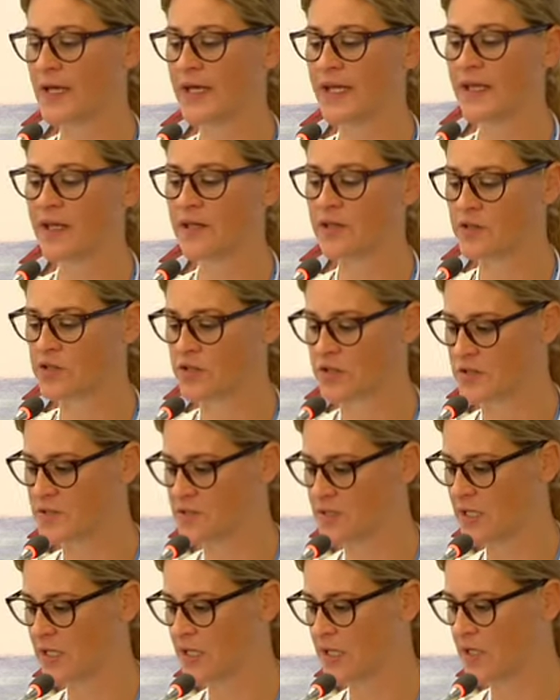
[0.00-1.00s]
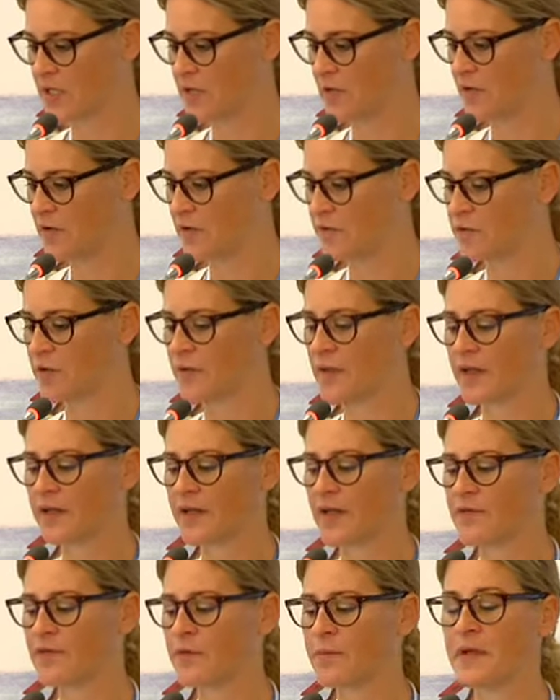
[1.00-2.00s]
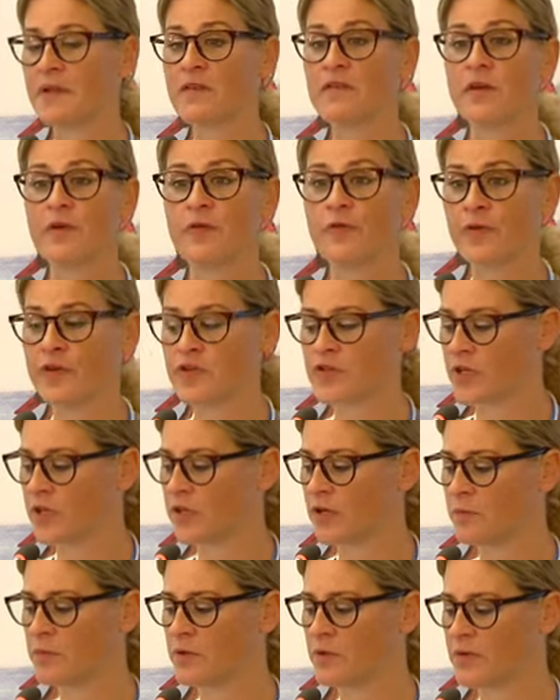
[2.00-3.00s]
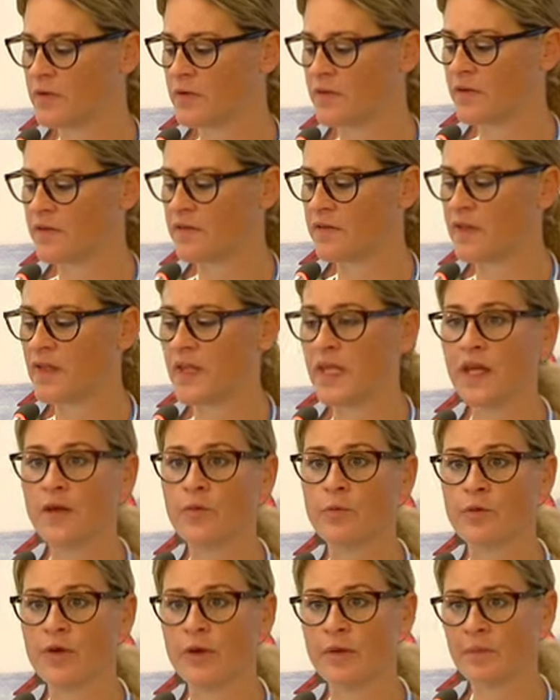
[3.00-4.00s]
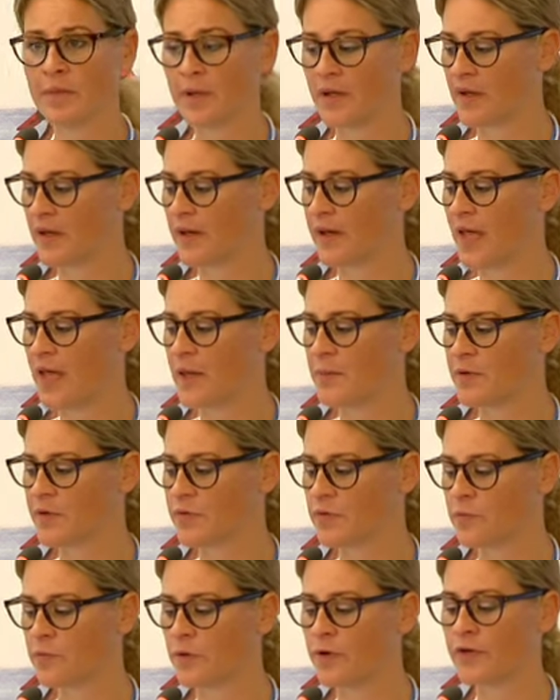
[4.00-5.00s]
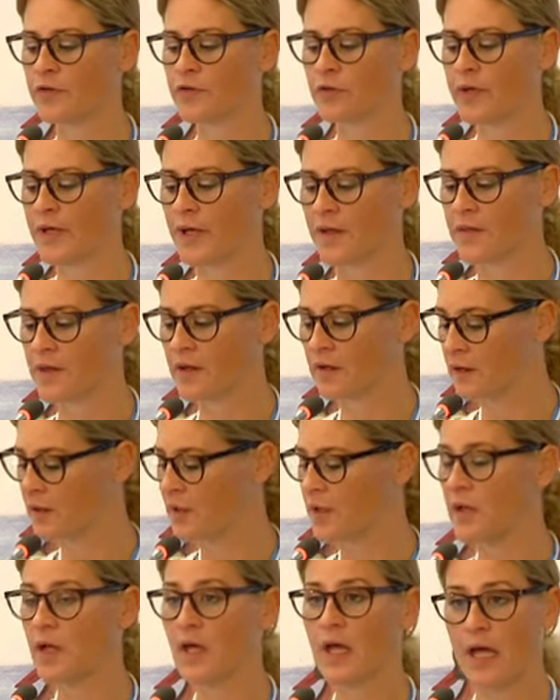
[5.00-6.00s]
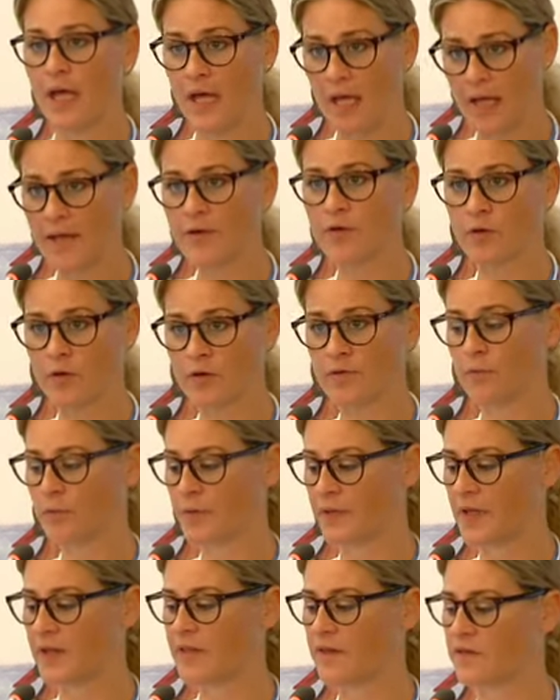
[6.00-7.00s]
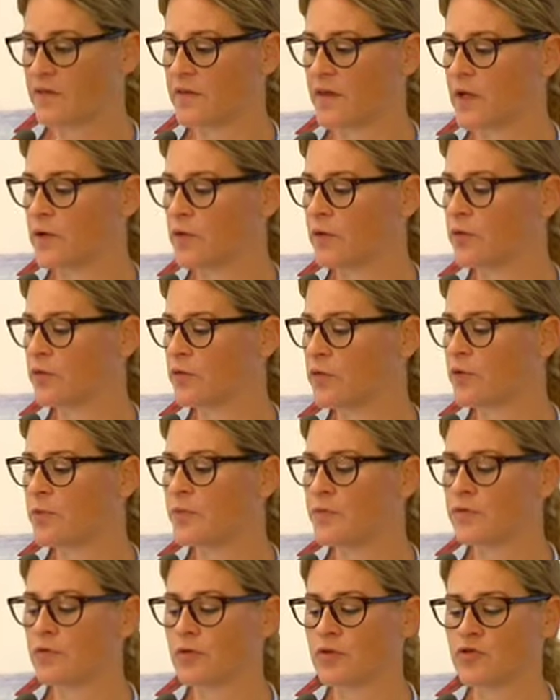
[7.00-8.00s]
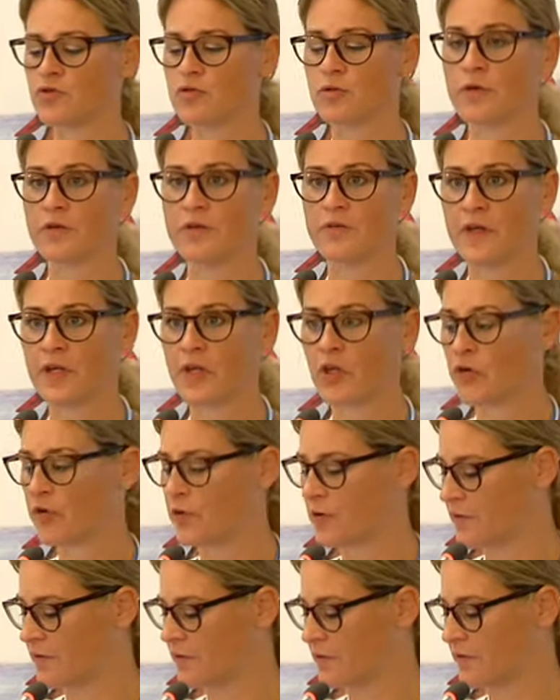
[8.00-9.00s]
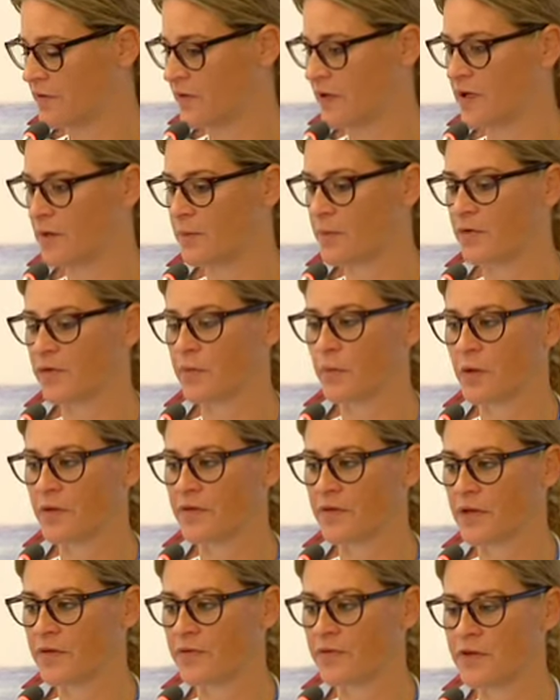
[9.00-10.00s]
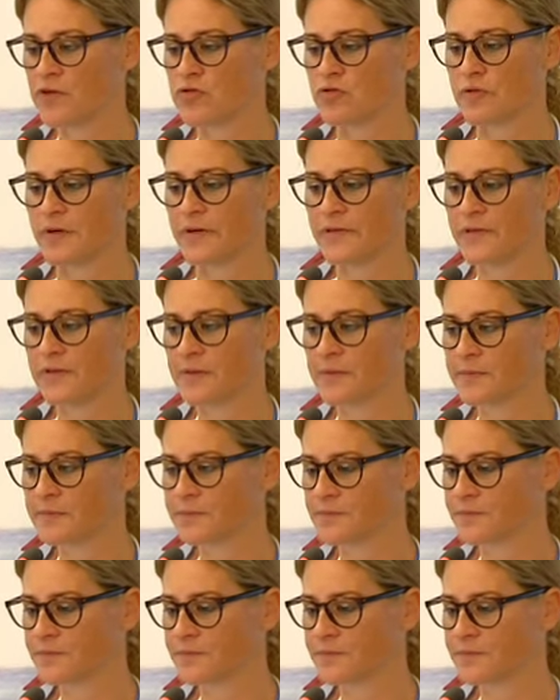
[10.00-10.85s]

linkages, so that governments and fishing communities in the end will be enabled to work together and also with other stakeholder groups to ensure secure and sustainable small-scale fisheries.